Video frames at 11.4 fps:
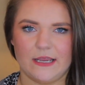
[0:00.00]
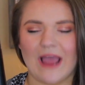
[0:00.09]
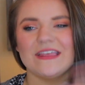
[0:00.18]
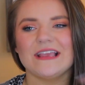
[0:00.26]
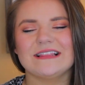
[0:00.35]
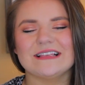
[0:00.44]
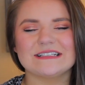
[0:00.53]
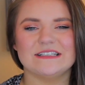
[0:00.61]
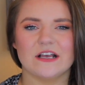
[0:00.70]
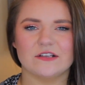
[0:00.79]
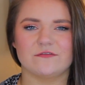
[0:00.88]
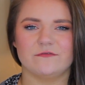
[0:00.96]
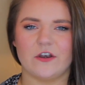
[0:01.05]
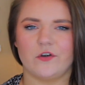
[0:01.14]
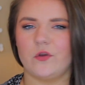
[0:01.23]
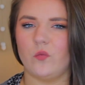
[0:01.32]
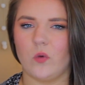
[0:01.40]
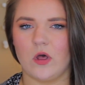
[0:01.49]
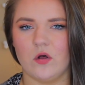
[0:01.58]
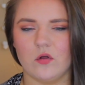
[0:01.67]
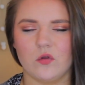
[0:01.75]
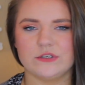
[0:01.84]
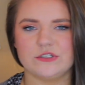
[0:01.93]
I think this does very
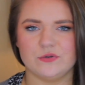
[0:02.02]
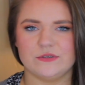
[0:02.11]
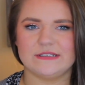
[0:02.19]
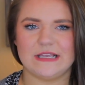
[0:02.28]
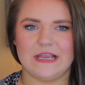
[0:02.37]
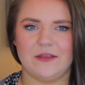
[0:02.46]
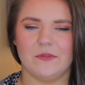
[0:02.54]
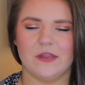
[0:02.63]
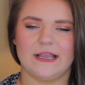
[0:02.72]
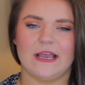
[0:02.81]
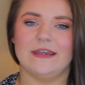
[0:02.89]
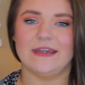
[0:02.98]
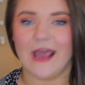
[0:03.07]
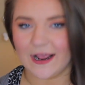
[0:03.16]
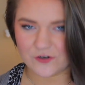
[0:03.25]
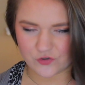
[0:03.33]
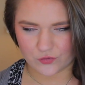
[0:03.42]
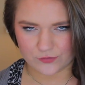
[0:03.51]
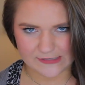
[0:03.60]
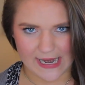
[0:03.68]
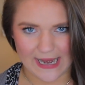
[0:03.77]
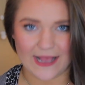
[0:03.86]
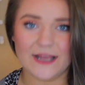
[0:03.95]
well to seem like a natural
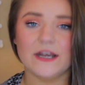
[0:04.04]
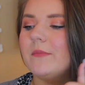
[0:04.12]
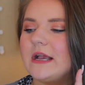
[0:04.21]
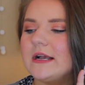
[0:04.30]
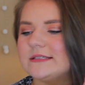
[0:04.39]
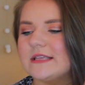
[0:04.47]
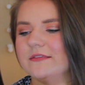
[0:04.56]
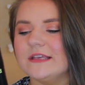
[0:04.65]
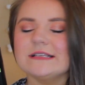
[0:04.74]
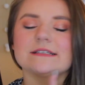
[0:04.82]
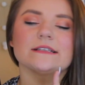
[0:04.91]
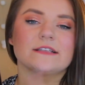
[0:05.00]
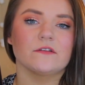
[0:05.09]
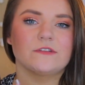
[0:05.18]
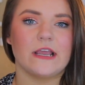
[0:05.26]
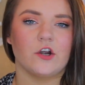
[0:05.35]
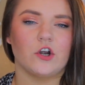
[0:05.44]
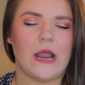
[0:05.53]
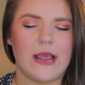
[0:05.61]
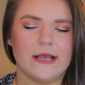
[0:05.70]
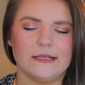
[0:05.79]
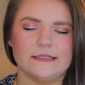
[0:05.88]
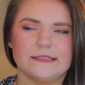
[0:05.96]
tan, because this self-tanner
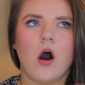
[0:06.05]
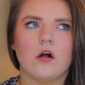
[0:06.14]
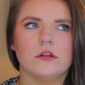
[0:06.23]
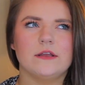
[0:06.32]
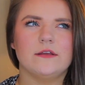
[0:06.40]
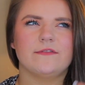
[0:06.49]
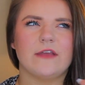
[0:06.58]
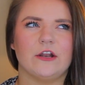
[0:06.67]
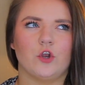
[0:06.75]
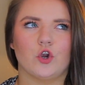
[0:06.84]
has olive and